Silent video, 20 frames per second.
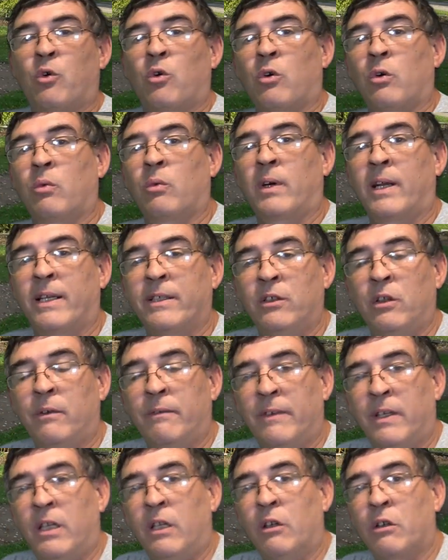when I do
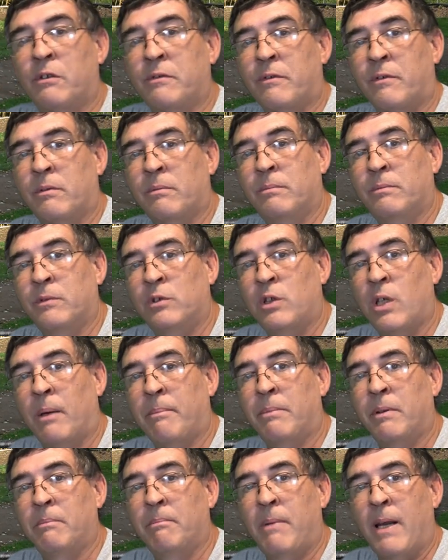videos for
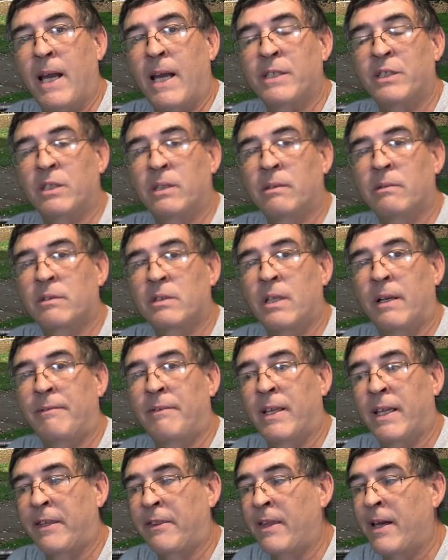jumping, bashing, stuff
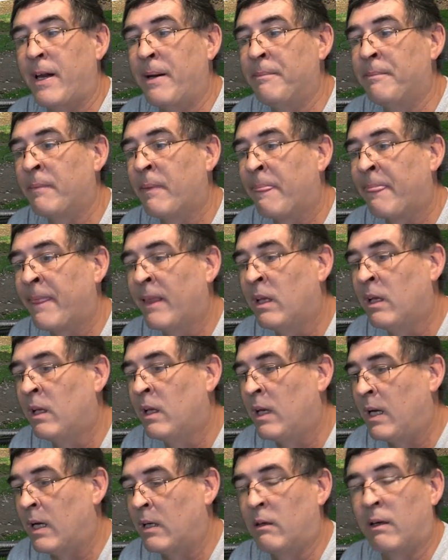like that.
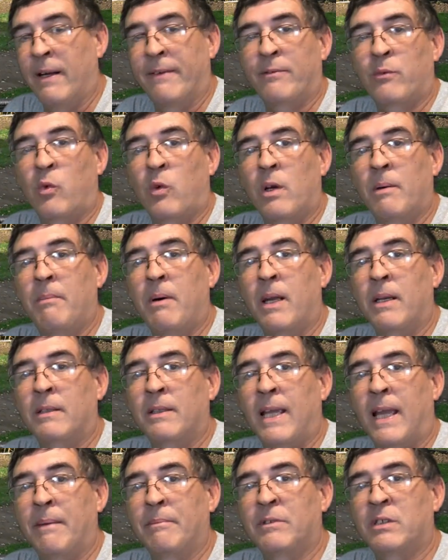I don't have to worry about it
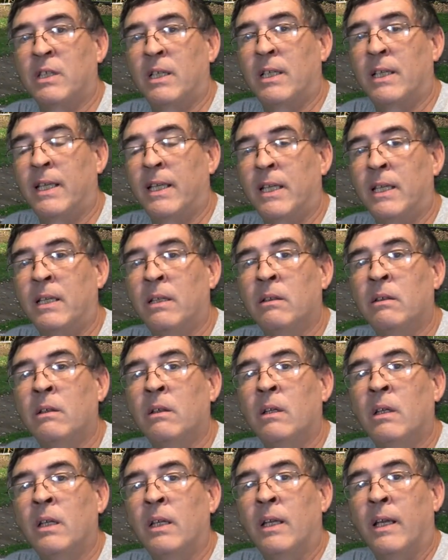damaging it any.
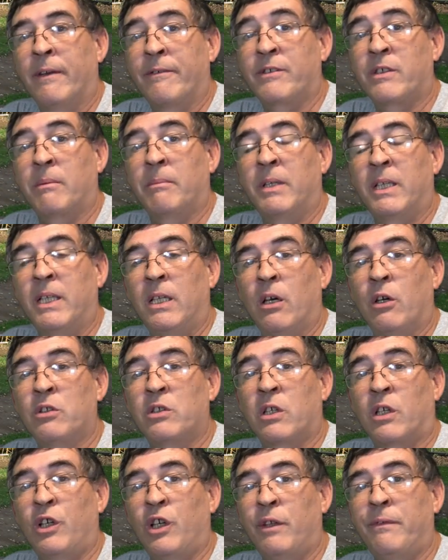If somebody knows
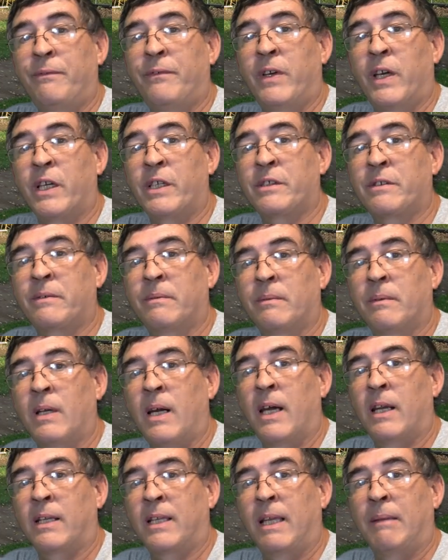a good fix
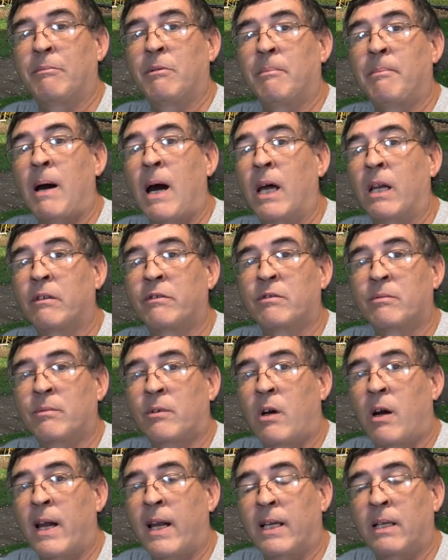how to keep the bodies from
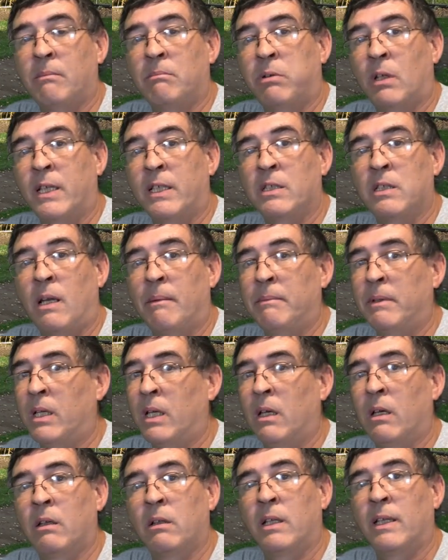cracking, please let me
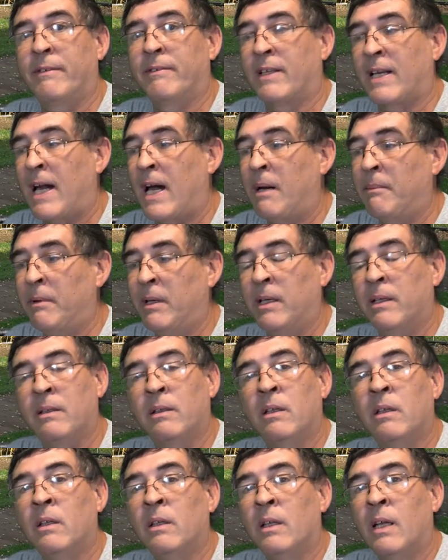know. Leave a comment.
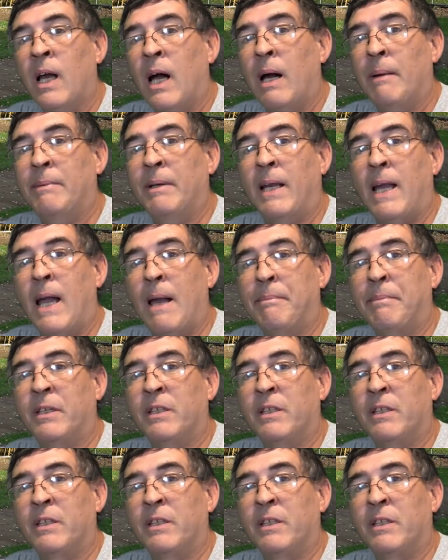I'd be happy